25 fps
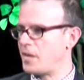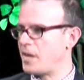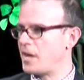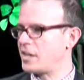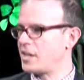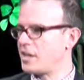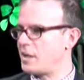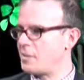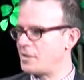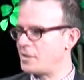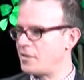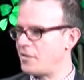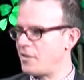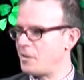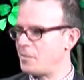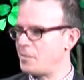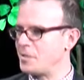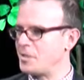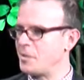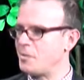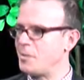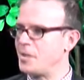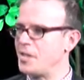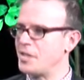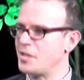Economic
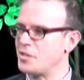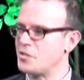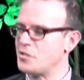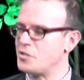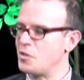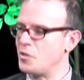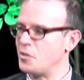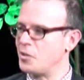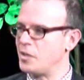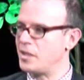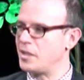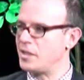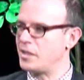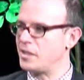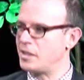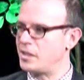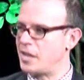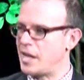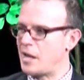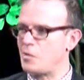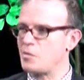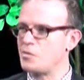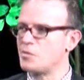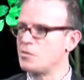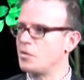Development Committee is doing and the
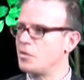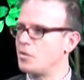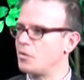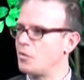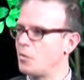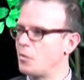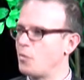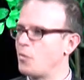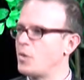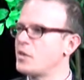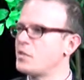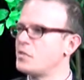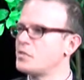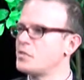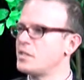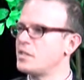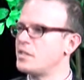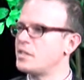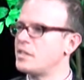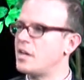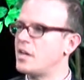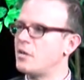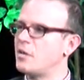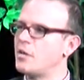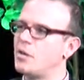council, and where do you see
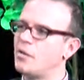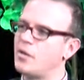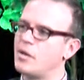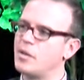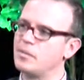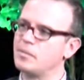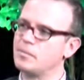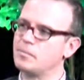the town going?